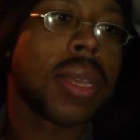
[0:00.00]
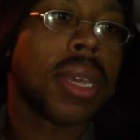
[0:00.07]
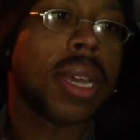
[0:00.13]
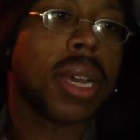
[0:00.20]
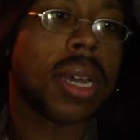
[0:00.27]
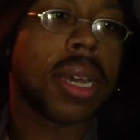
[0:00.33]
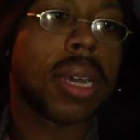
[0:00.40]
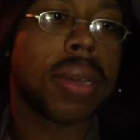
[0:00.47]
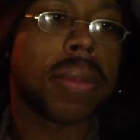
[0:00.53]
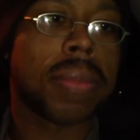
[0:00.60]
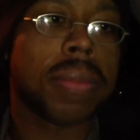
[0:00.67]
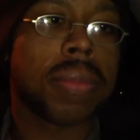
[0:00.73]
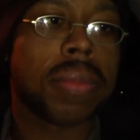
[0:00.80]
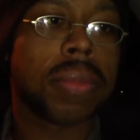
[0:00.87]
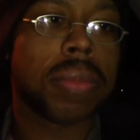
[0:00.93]

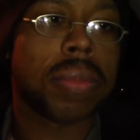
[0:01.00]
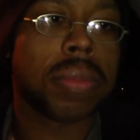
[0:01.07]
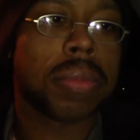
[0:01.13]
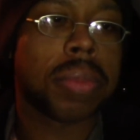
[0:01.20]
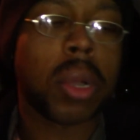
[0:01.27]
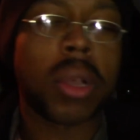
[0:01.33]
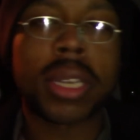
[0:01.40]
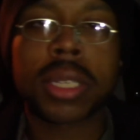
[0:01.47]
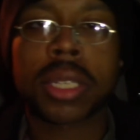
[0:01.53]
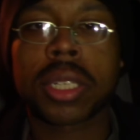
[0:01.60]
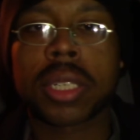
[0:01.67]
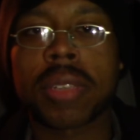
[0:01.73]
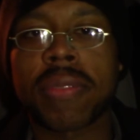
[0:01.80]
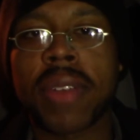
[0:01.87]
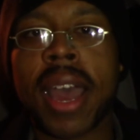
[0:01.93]
um, Boyce
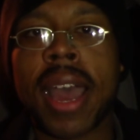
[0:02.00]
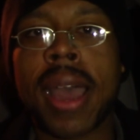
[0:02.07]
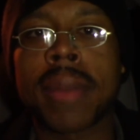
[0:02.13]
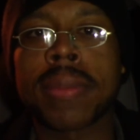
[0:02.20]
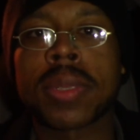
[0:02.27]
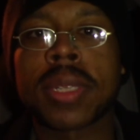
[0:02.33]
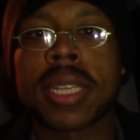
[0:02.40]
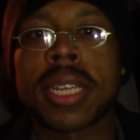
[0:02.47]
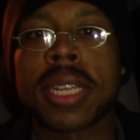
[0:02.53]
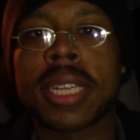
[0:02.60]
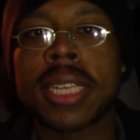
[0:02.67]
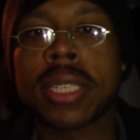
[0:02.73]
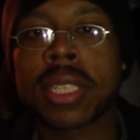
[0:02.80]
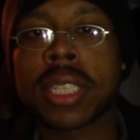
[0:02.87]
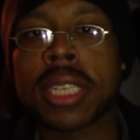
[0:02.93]
survives, and then
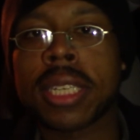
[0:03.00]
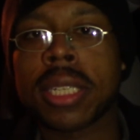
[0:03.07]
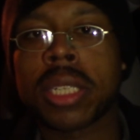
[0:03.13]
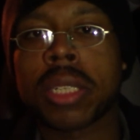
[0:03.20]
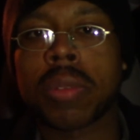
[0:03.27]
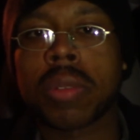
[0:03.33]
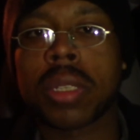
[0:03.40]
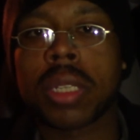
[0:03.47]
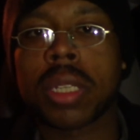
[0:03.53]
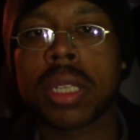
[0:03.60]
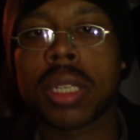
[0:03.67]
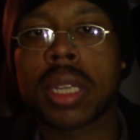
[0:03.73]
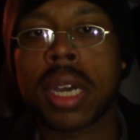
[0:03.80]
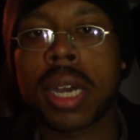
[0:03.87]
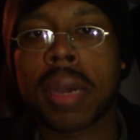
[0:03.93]
he sees
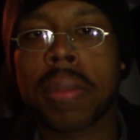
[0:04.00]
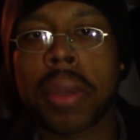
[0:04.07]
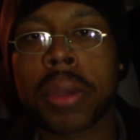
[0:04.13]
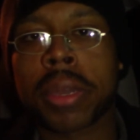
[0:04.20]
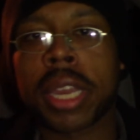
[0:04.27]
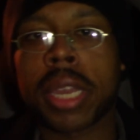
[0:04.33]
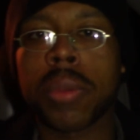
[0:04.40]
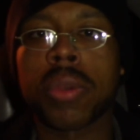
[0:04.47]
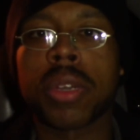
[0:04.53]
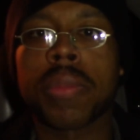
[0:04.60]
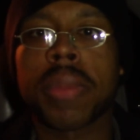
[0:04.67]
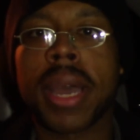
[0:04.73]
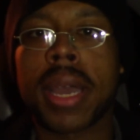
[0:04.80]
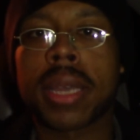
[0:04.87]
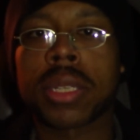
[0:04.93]
uh, Bokeem
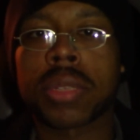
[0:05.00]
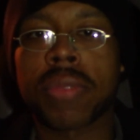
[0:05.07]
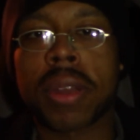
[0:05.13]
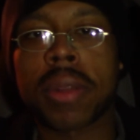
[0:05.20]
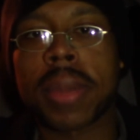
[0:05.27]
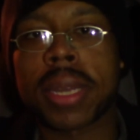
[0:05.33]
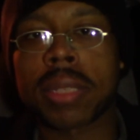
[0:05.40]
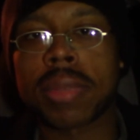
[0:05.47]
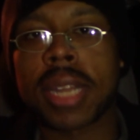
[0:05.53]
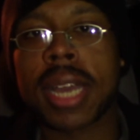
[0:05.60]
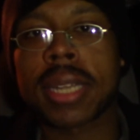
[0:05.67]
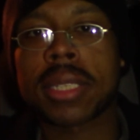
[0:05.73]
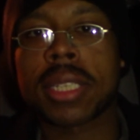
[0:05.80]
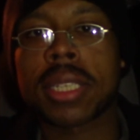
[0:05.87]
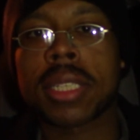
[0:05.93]
Woodbine surrounded by some
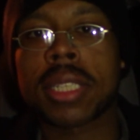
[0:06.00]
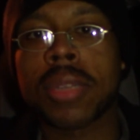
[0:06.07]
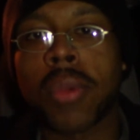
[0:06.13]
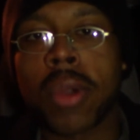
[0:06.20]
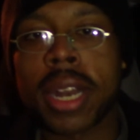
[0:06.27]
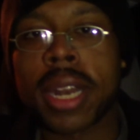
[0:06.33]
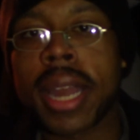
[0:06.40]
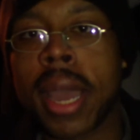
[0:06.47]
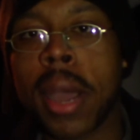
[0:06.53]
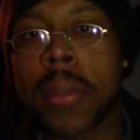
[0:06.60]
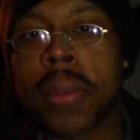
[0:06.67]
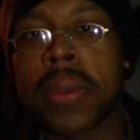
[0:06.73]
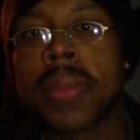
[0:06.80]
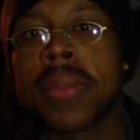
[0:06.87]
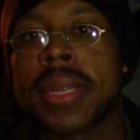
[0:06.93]
Nazis. He wanted to
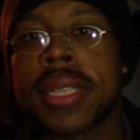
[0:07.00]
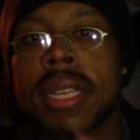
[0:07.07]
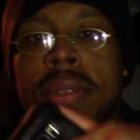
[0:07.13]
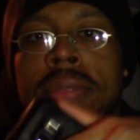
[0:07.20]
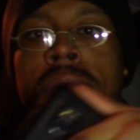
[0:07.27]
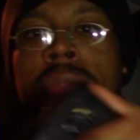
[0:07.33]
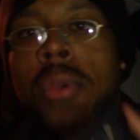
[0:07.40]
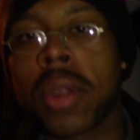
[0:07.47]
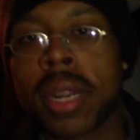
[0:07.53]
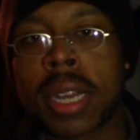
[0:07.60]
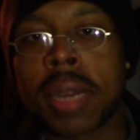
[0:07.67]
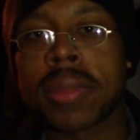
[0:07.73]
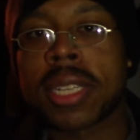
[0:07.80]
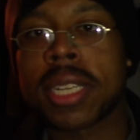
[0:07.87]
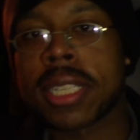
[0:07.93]
help him, but then Ford
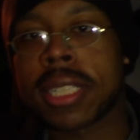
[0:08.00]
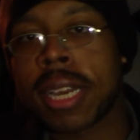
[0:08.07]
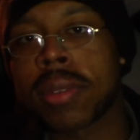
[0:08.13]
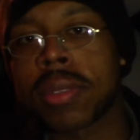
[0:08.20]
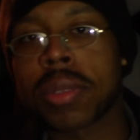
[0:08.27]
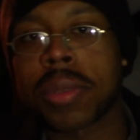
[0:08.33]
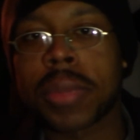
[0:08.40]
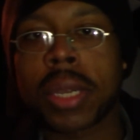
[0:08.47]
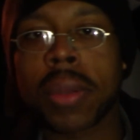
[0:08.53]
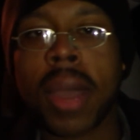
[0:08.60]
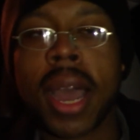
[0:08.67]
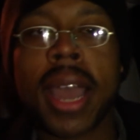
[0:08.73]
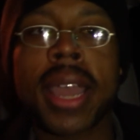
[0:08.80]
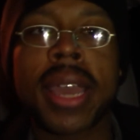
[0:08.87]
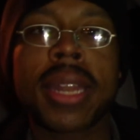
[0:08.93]
comes in and tells him to be
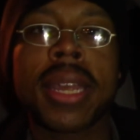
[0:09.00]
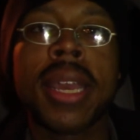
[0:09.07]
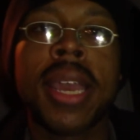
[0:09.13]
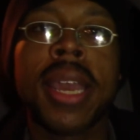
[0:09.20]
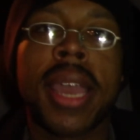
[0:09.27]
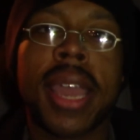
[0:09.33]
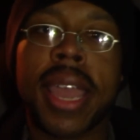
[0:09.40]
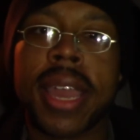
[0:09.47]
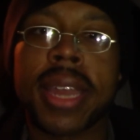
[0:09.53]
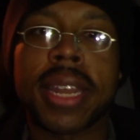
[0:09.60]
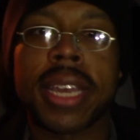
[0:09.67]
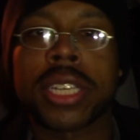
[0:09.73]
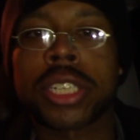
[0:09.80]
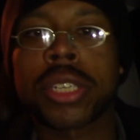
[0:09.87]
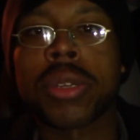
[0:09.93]
quiet, and
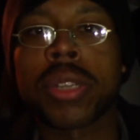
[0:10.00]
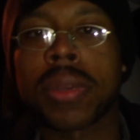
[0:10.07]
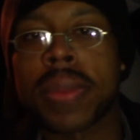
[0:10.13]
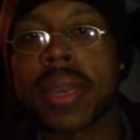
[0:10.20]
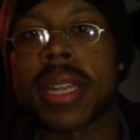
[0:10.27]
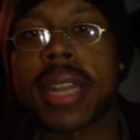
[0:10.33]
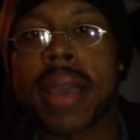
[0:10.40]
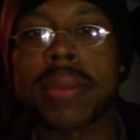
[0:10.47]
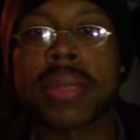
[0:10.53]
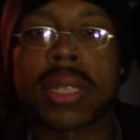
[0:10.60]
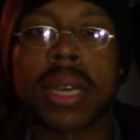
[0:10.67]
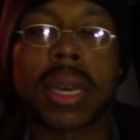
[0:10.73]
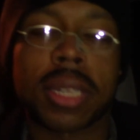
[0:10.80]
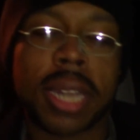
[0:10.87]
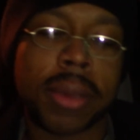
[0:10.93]
they shoot him, and that was
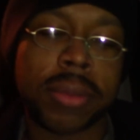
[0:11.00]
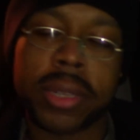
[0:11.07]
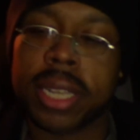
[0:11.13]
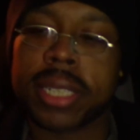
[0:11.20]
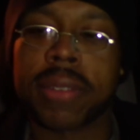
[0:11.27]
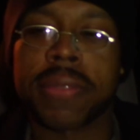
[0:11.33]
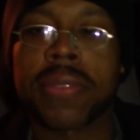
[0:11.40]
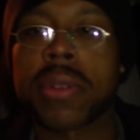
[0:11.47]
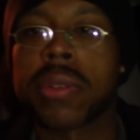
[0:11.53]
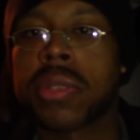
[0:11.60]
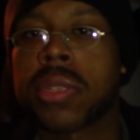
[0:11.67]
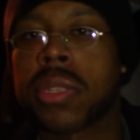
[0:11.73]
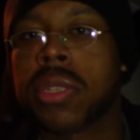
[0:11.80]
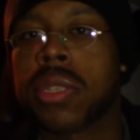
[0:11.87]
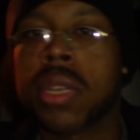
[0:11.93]
all. That was like the
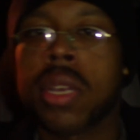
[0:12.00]
first